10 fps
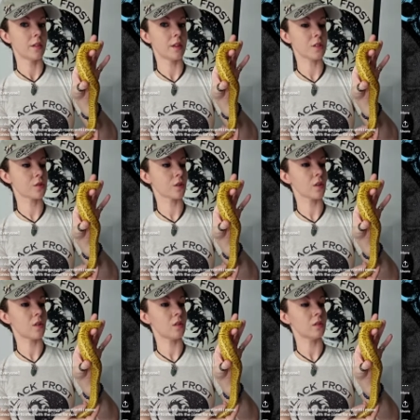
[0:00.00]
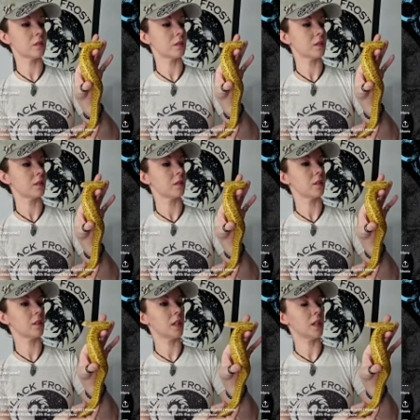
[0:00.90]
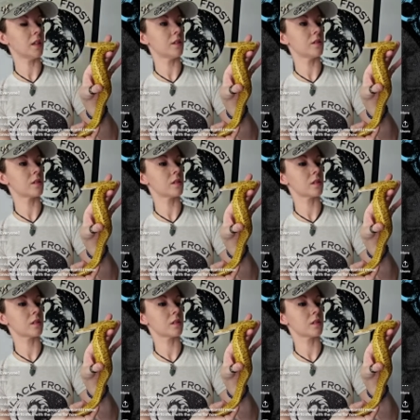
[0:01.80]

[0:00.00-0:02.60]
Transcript: this girl is,